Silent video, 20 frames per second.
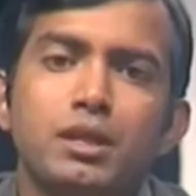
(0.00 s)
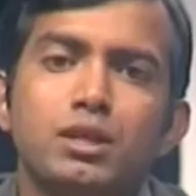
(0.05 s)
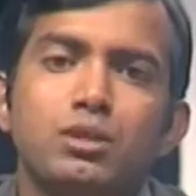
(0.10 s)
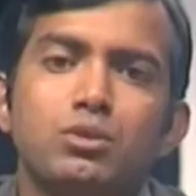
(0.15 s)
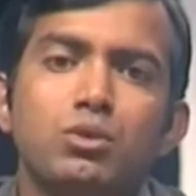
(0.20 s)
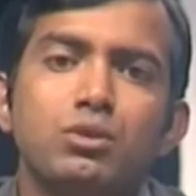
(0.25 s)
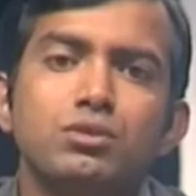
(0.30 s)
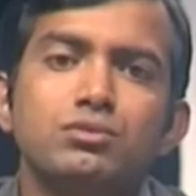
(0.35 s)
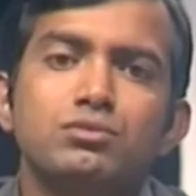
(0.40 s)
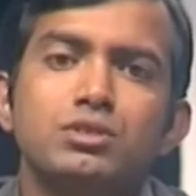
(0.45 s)

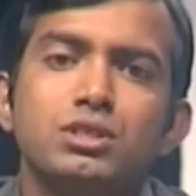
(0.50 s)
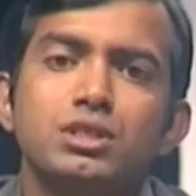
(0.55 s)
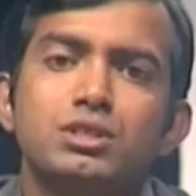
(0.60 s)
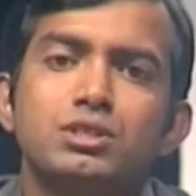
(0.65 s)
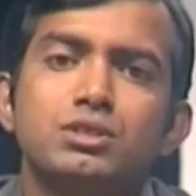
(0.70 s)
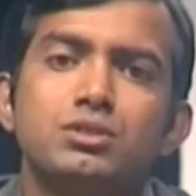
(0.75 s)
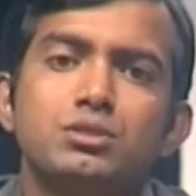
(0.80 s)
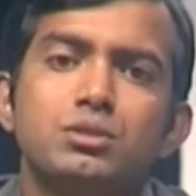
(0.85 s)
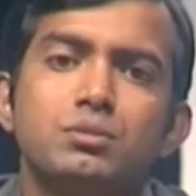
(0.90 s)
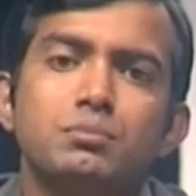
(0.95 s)
It
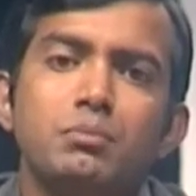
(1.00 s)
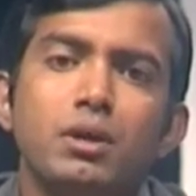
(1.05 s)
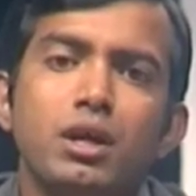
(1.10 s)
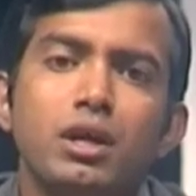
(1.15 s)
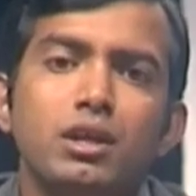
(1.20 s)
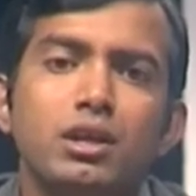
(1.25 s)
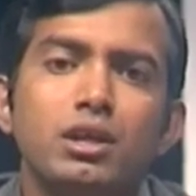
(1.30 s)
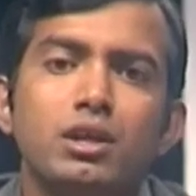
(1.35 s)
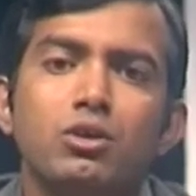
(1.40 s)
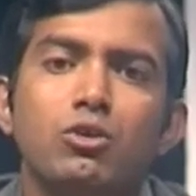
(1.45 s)
consists
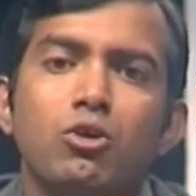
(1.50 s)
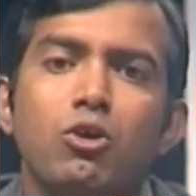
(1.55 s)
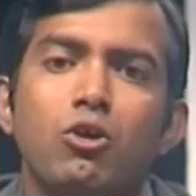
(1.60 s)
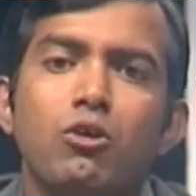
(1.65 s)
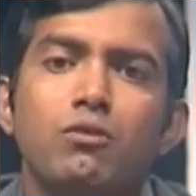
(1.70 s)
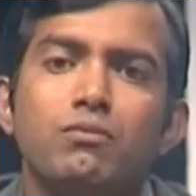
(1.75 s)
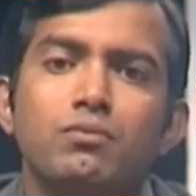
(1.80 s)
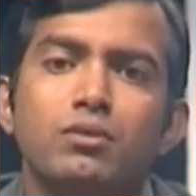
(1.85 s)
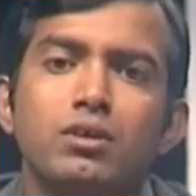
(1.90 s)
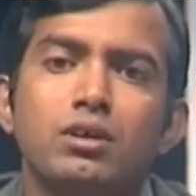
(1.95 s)
mainly
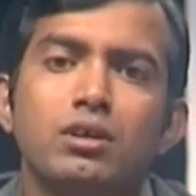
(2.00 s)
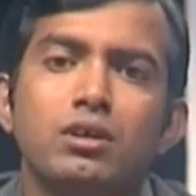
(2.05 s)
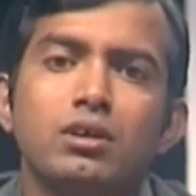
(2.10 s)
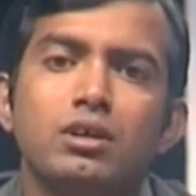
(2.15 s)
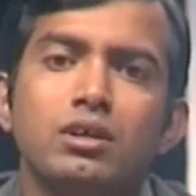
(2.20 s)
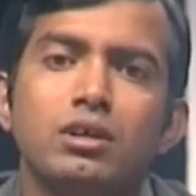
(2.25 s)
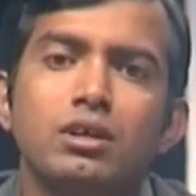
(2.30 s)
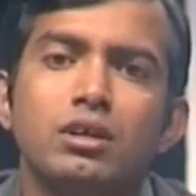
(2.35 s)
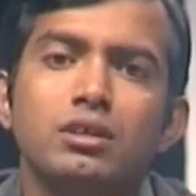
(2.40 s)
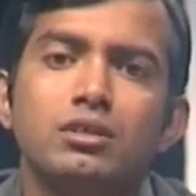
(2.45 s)
of
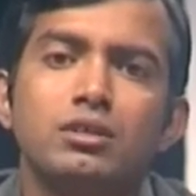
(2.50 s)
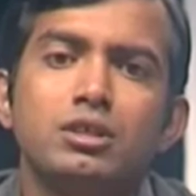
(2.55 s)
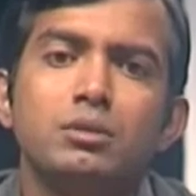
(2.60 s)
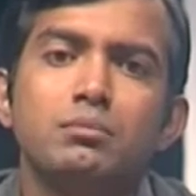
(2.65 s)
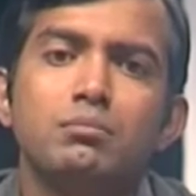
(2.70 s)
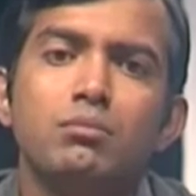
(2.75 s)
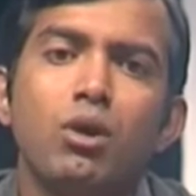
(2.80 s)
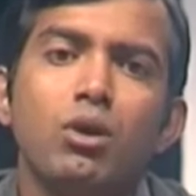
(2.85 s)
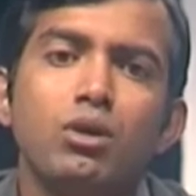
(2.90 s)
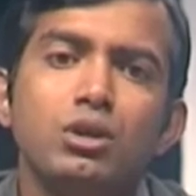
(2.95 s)

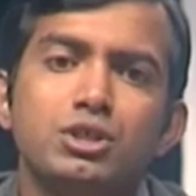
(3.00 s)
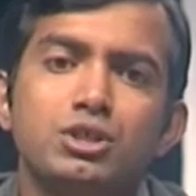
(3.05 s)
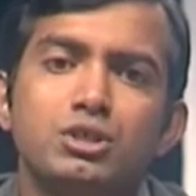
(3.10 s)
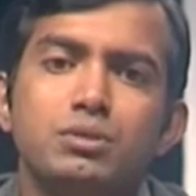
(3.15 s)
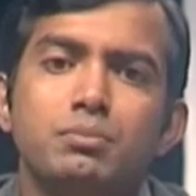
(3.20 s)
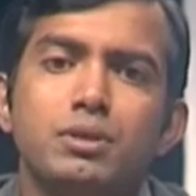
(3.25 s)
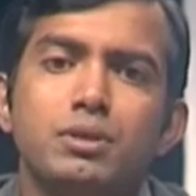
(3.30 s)
demolished